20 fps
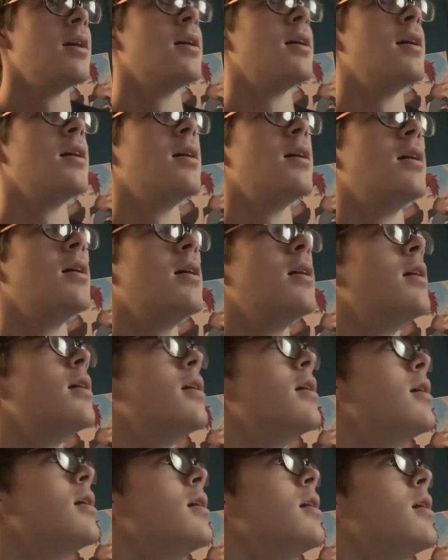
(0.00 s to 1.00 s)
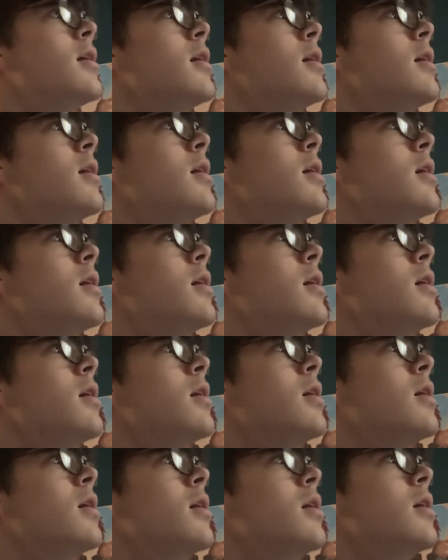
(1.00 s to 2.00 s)

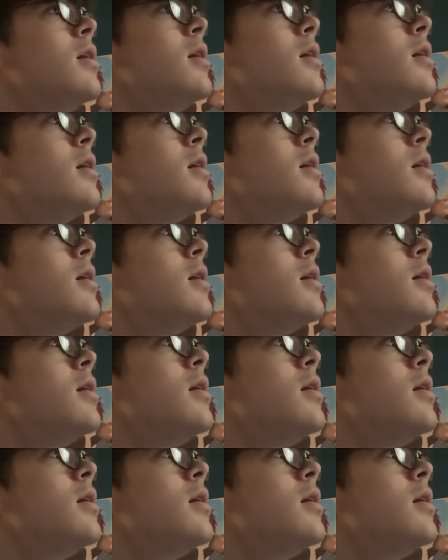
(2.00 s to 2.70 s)
[no speech]